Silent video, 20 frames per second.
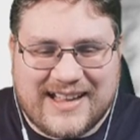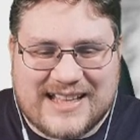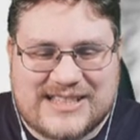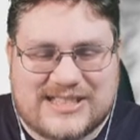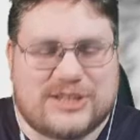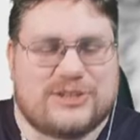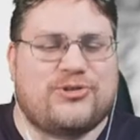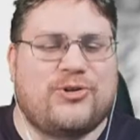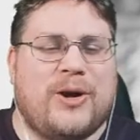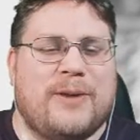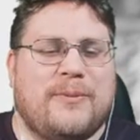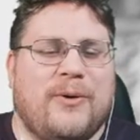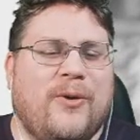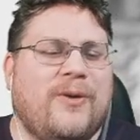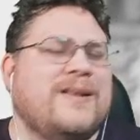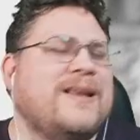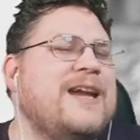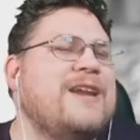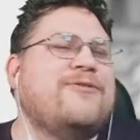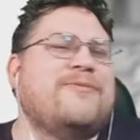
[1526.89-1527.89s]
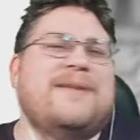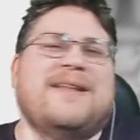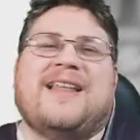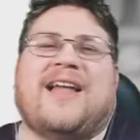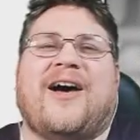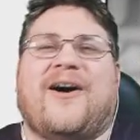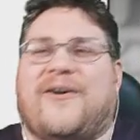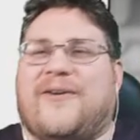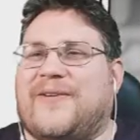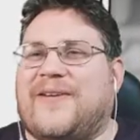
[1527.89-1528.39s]
Destroy him or leave him
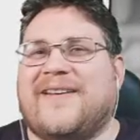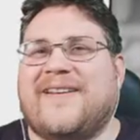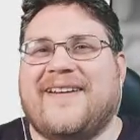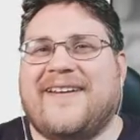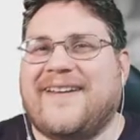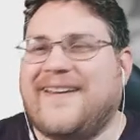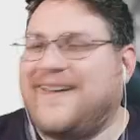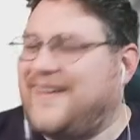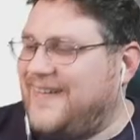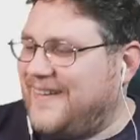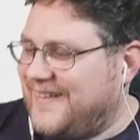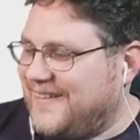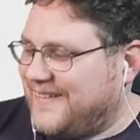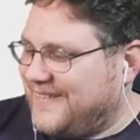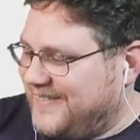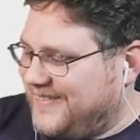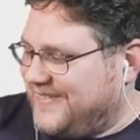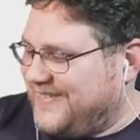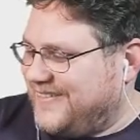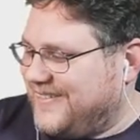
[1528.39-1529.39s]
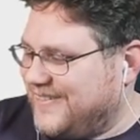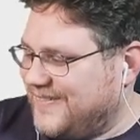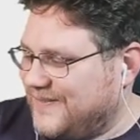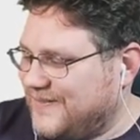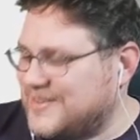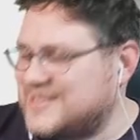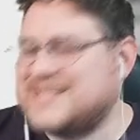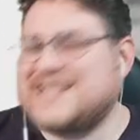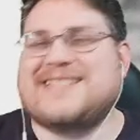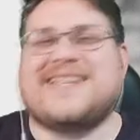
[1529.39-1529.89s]
alone.
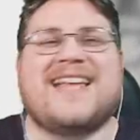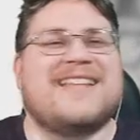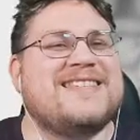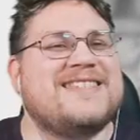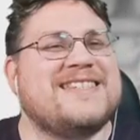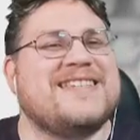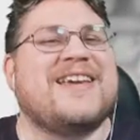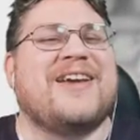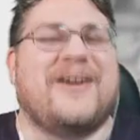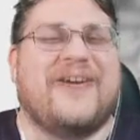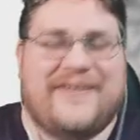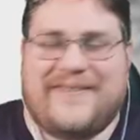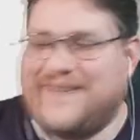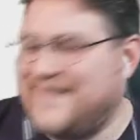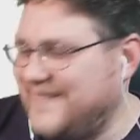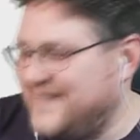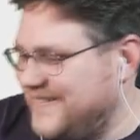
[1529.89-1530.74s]
What's he done to you?